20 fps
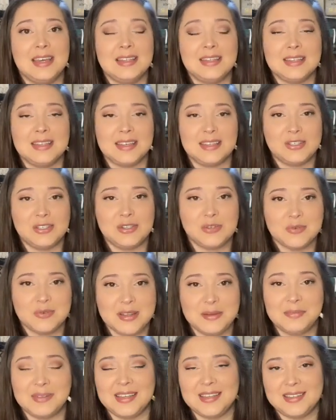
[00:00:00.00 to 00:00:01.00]

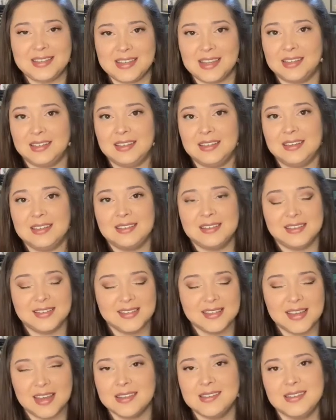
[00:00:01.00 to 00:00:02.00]
extremely sick,
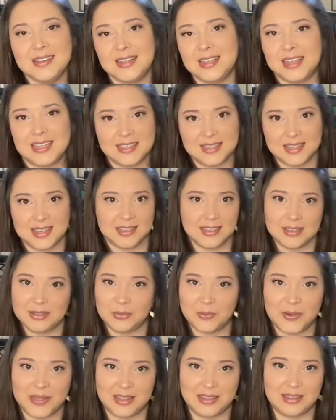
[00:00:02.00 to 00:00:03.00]
disgustingly sick
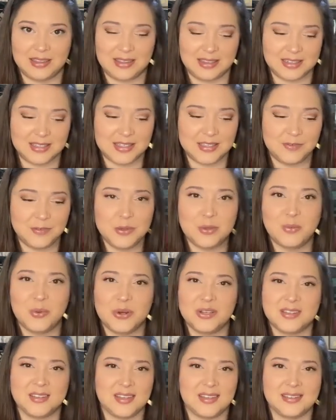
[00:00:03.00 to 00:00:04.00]
with this food
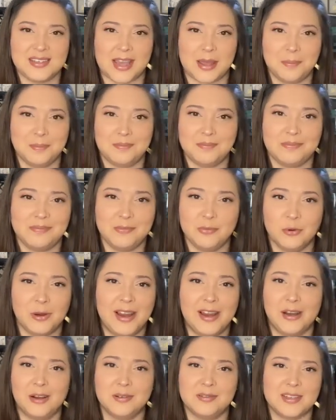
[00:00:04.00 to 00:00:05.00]
poisoning
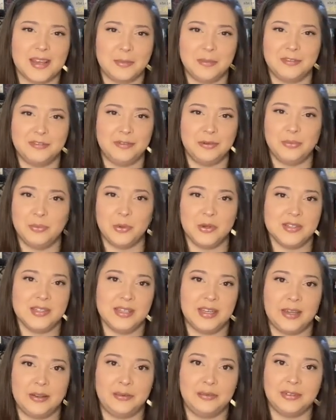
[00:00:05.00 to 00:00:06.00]
rare type of food
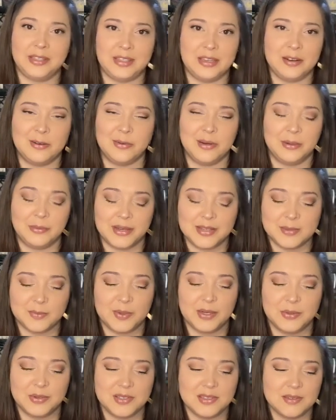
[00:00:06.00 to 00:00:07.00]
poisoning. I don't really know what it was, but
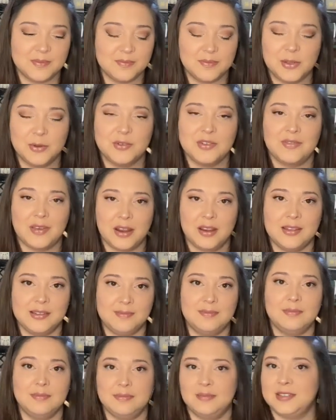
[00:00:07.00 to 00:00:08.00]
it was very
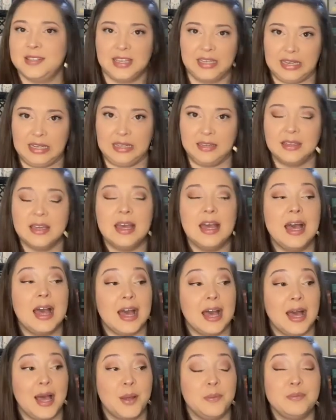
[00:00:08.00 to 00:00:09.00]
sickening.
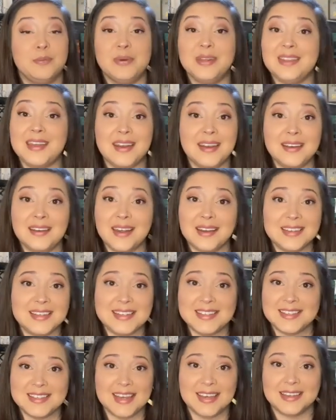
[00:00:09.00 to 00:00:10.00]
But they did not
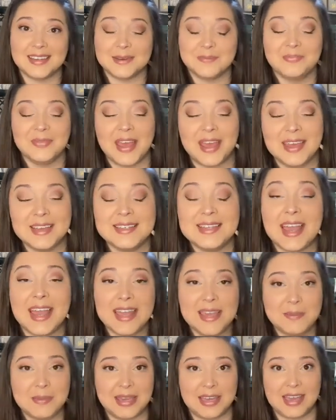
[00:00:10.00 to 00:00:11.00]
get sick. And
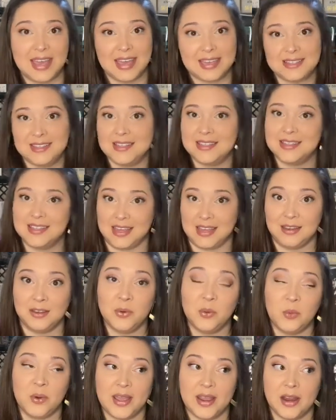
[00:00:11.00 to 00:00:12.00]
Amy has this thing
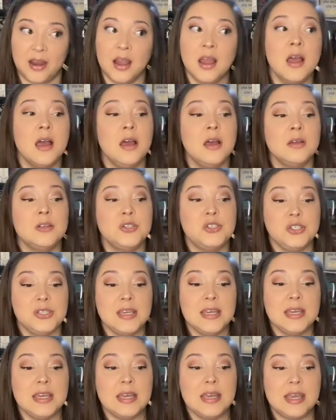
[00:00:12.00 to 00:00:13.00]
where
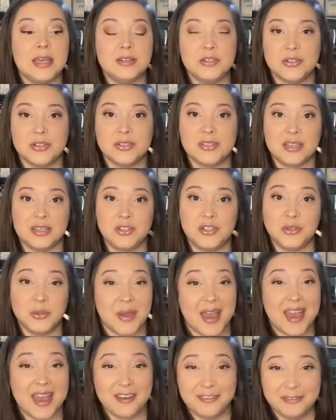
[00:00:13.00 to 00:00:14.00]
she enters into
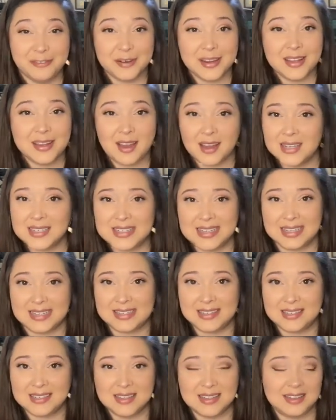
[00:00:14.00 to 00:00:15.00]
every
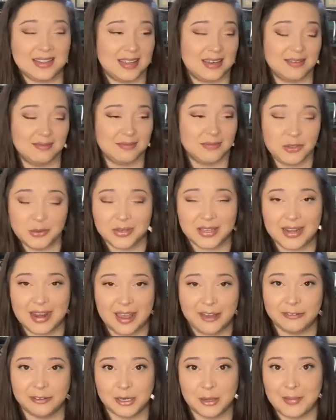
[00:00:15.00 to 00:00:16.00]
contest that you can
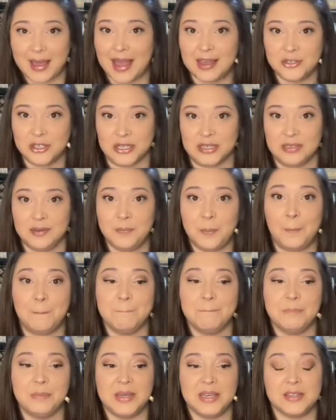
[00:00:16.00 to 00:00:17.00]
ever imagine
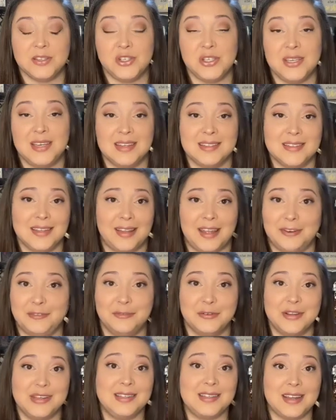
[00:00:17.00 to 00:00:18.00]
because she gets a lot of
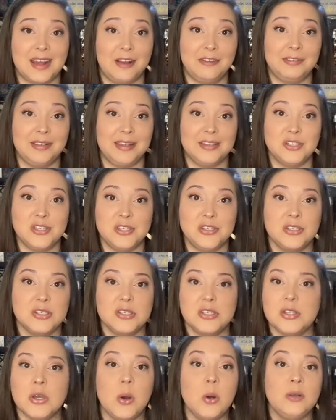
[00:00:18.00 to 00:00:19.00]
free stuff. Like, she's just
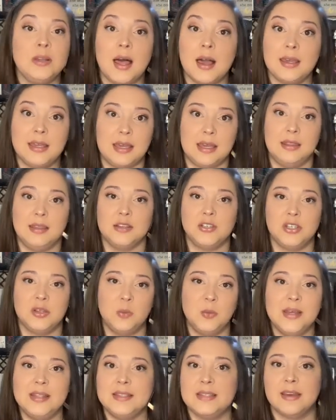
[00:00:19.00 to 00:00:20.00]
so lucky that she
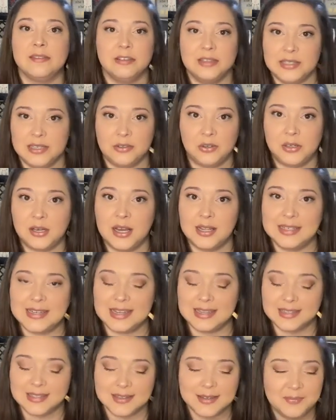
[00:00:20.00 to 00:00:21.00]
wins every single
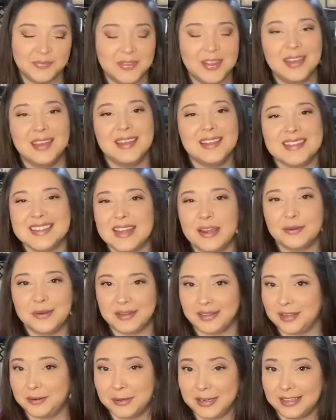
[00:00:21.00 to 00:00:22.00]
contest. It's not
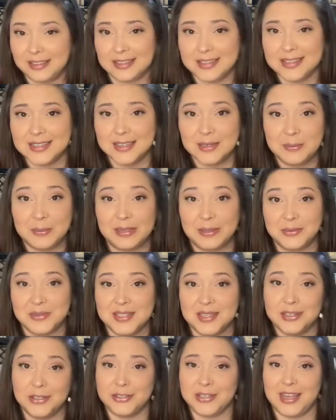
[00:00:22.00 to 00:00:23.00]
really realistic, but it was
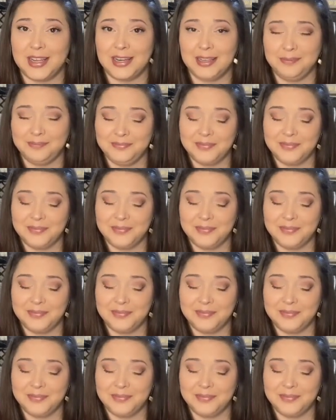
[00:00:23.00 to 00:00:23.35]
entertaining.